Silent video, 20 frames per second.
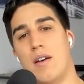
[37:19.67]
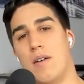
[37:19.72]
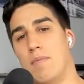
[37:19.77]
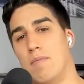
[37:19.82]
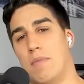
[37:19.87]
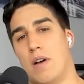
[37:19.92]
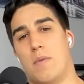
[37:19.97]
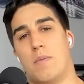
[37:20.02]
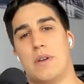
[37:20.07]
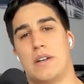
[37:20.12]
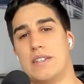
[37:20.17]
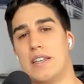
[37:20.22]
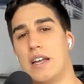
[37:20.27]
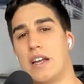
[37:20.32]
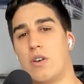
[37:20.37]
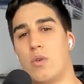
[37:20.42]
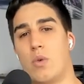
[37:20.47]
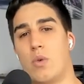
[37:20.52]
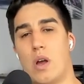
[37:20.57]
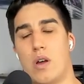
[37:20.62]
My big
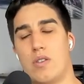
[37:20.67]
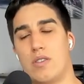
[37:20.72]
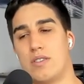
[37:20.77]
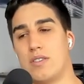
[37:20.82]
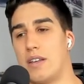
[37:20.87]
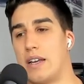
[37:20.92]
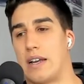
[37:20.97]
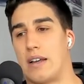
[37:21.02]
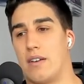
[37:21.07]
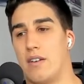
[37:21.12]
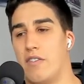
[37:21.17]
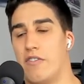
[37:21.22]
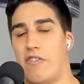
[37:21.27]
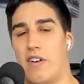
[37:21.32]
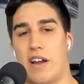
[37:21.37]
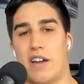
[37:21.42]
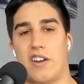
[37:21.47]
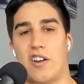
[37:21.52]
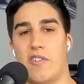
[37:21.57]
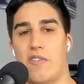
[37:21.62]
takeaway was like,
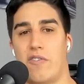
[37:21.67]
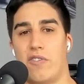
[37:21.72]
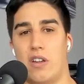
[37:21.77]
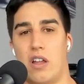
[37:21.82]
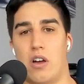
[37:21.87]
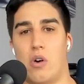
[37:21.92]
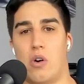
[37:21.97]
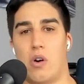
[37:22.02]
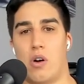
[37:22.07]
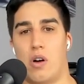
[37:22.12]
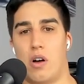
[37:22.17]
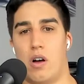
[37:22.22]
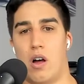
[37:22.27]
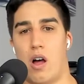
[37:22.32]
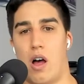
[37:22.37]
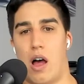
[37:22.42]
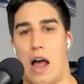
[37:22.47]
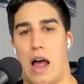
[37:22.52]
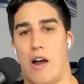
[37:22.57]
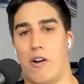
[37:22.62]
find your flow.
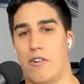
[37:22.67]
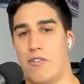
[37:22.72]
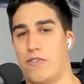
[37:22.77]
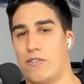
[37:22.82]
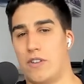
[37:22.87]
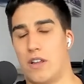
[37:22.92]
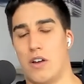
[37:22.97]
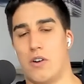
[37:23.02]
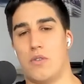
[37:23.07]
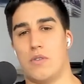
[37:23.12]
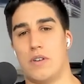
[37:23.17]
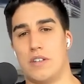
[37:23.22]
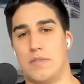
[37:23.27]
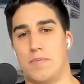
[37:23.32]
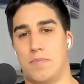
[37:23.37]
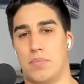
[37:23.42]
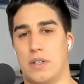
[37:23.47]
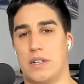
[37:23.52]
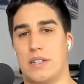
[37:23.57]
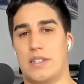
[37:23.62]
Our flow is
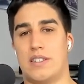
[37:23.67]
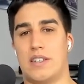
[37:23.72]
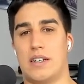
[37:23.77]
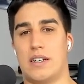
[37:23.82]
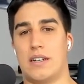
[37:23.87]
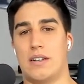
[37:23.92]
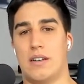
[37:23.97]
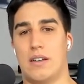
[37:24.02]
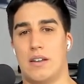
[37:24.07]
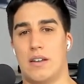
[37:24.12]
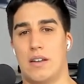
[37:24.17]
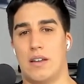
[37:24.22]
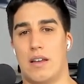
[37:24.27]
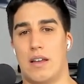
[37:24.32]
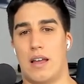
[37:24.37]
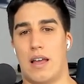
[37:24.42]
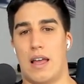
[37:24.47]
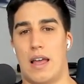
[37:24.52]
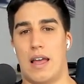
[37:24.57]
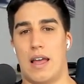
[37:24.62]
blitzing
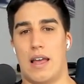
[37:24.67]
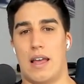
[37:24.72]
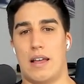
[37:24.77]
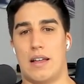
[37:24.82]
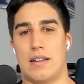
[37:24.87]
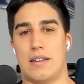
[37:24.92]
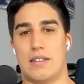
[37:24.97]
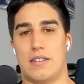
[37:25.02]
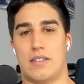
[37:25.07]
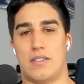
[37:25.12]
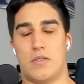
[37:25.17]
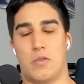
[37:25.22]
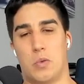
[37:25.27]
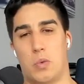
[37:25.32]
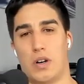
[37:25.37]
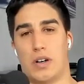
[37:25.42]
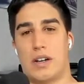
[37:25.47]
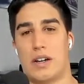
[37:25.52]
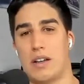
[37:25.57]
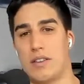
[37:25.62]
and
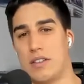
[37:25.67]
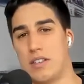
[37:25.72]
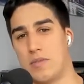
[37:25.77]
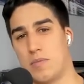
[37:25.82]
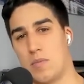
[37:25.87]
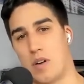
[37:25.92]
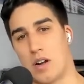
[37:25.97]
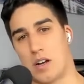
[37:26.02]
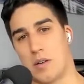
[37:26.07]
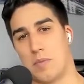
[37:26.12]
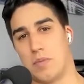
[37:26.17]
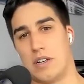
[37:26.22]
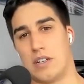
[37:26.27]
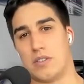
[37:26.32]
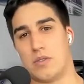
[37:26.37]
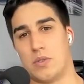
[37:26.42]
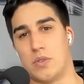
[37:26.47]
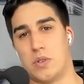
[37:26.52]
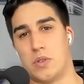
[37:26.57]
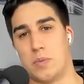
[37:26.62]
working on this
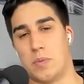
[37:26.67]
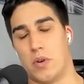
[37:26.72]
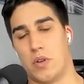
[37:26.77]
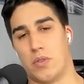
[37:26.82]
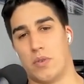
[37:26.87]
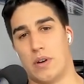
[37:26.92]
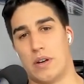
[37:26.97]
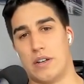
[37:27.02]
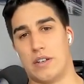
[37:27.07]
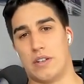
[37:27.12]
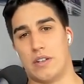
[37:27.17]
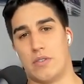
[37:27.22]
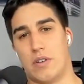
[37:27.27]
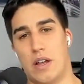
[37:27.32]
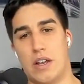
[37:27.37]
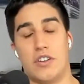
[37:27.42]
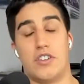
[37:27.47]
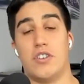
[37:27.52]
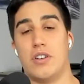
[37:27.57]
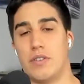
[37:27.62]
marketplace, which we both want to do,
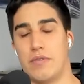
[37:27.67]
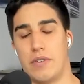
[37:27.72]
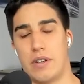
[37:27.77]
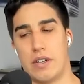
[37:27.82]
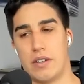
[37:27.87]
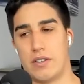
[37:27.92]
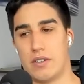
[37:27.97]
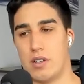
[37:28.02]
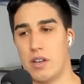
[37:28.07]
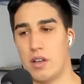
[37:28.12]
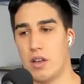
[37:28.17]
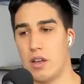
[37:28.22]
and shooting videos.